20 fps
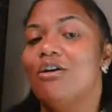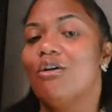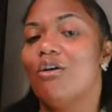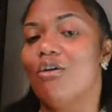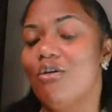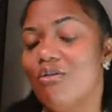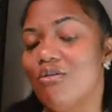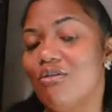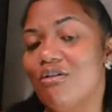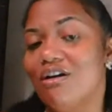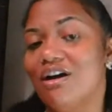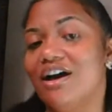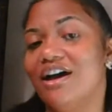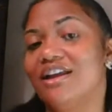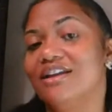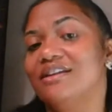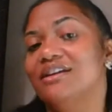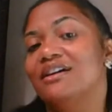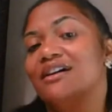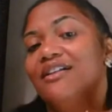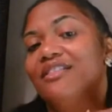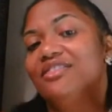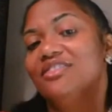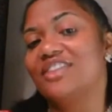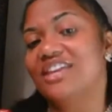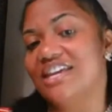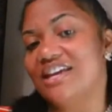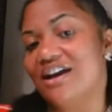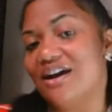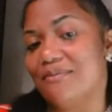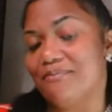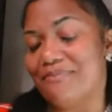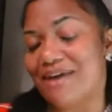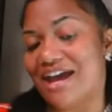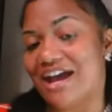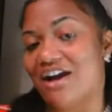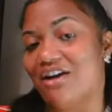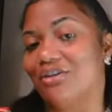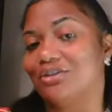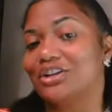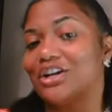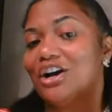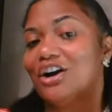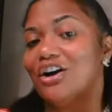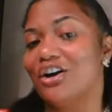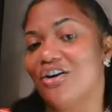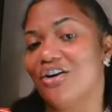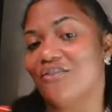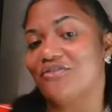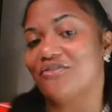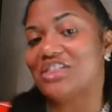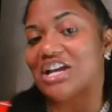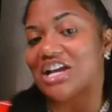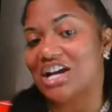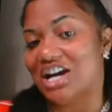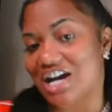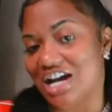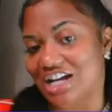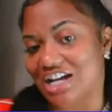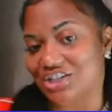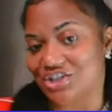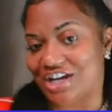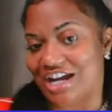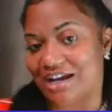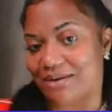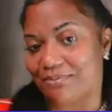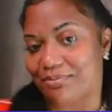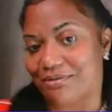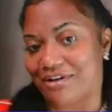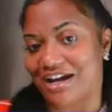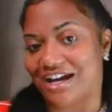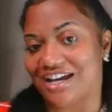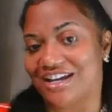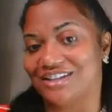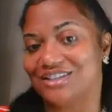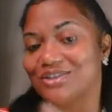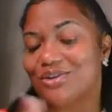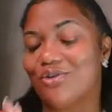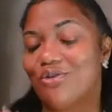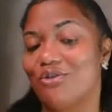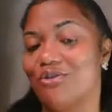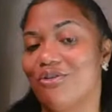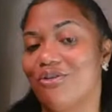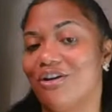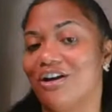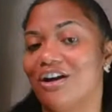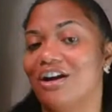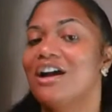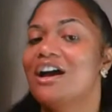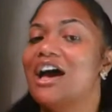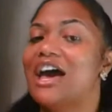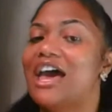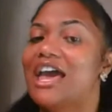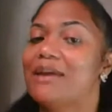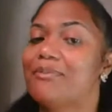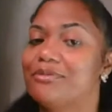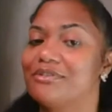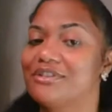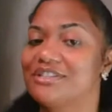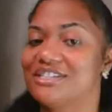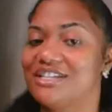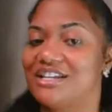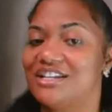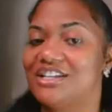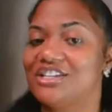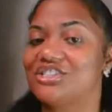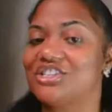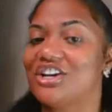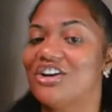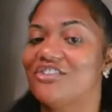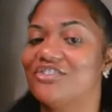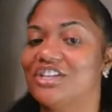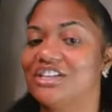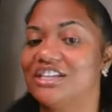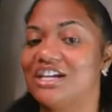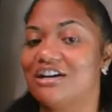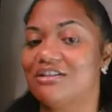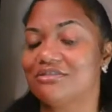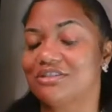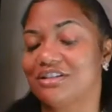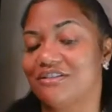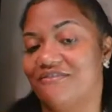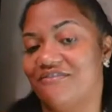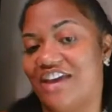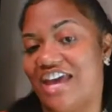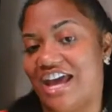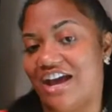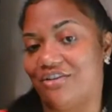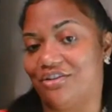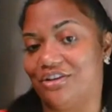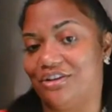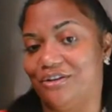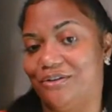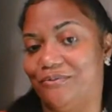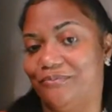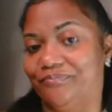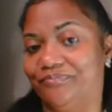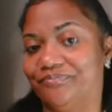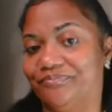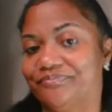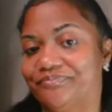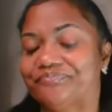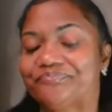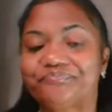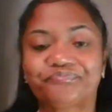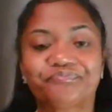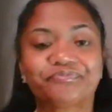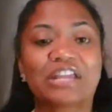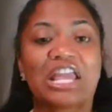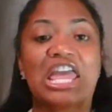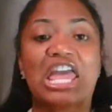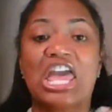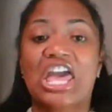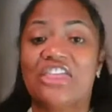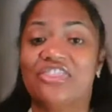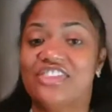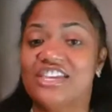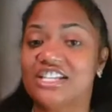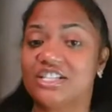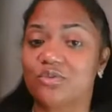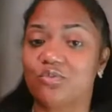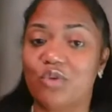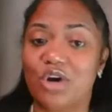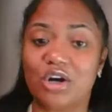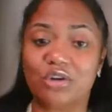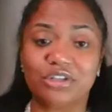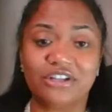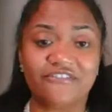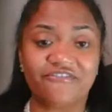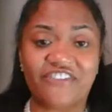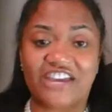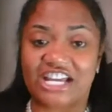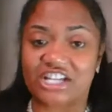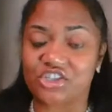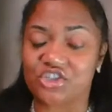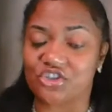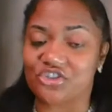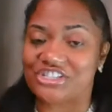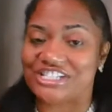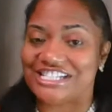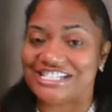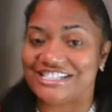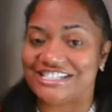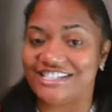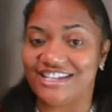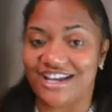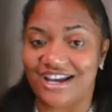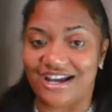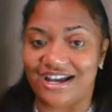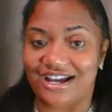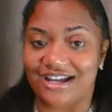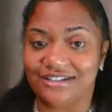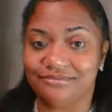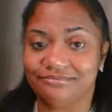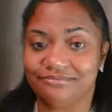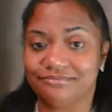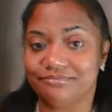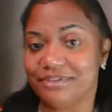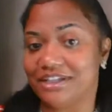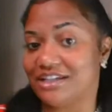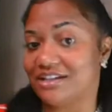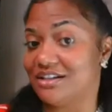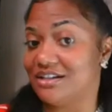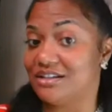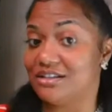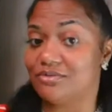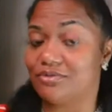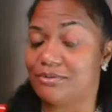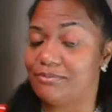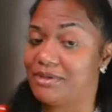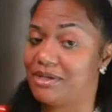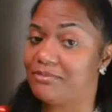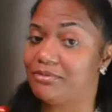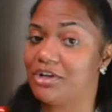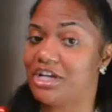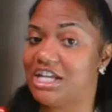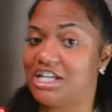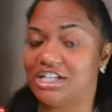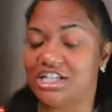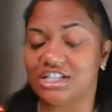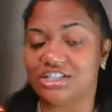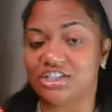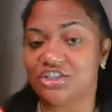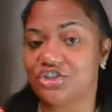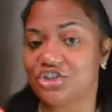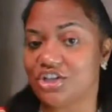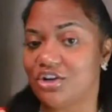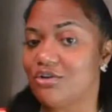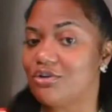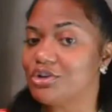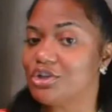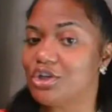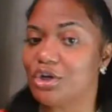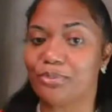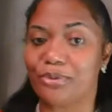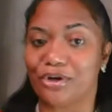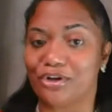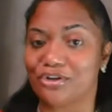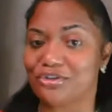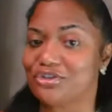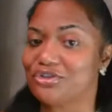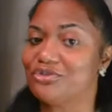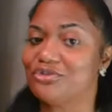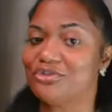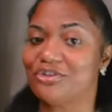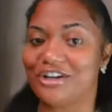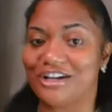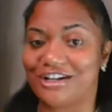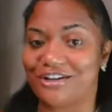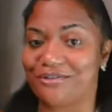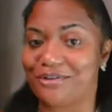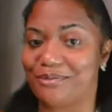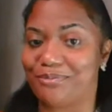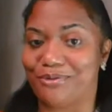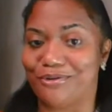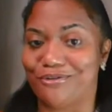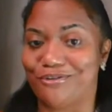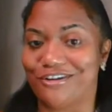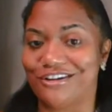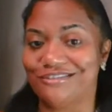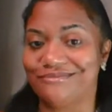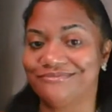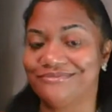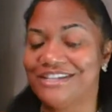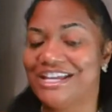on the amount of the contract price or a percentage of the loan to value. This won't affect your DTI because remember, it doesn't show on your personal credit report.